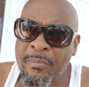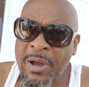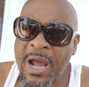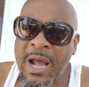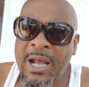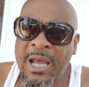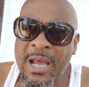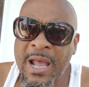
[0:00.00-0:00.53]

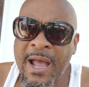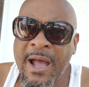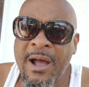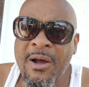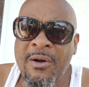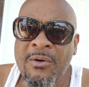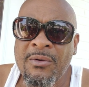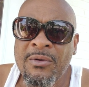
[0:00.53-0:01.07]

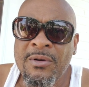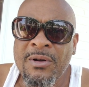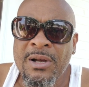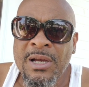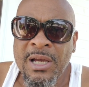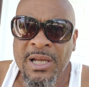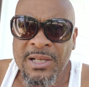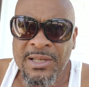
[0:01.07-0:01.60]
Pacquiao
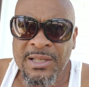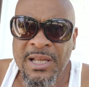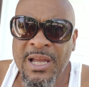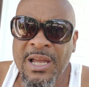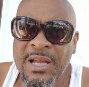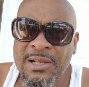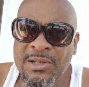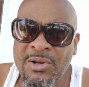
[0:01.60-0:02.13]
can
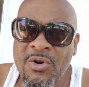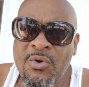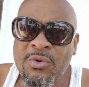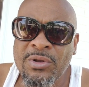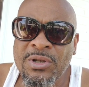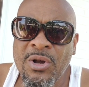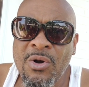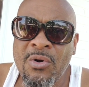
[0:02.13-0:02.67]
stand
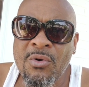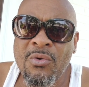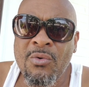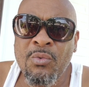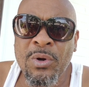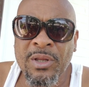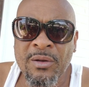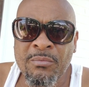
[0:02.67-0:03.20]
toe-to-toe
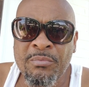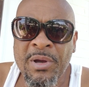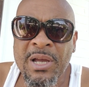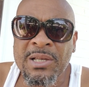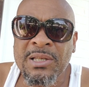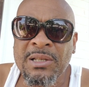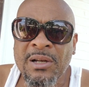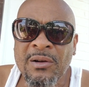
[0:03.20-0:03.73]
with the
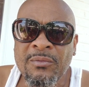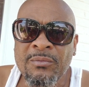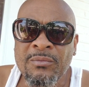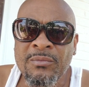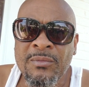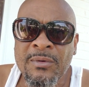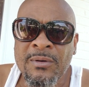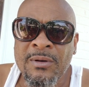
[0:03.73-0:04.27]
best of
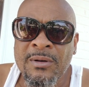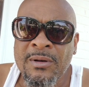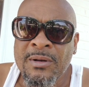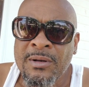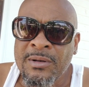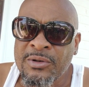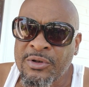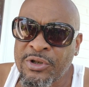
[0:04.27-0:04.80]
them,
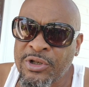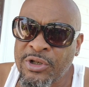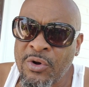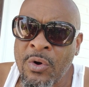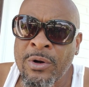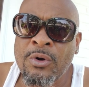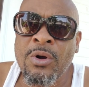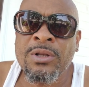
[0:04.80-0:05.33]

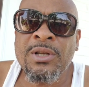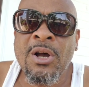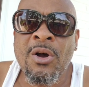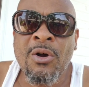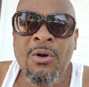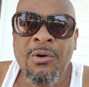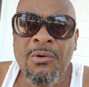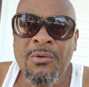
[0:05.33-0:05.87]
short or
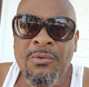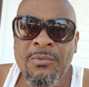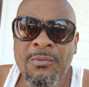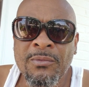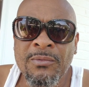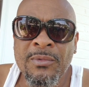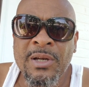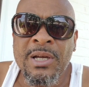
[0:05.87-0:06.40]
tall.
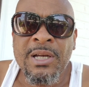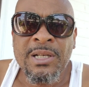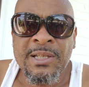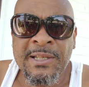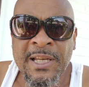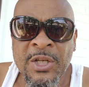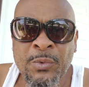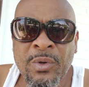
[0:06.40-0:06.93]

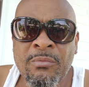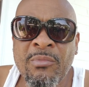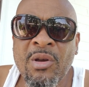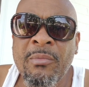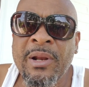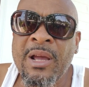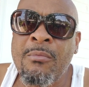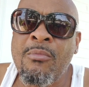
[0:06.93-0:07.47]
Just
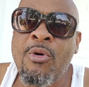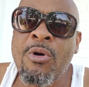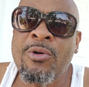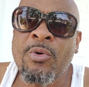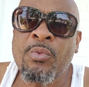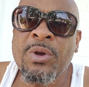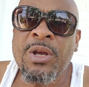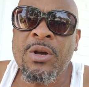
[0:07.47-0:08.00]
remember that
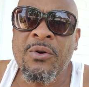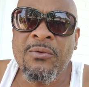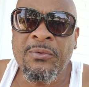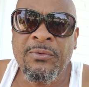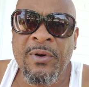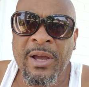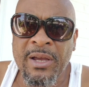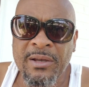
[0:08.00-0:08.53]
Margarito
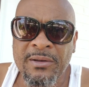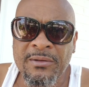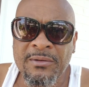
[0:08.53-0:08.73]
fight.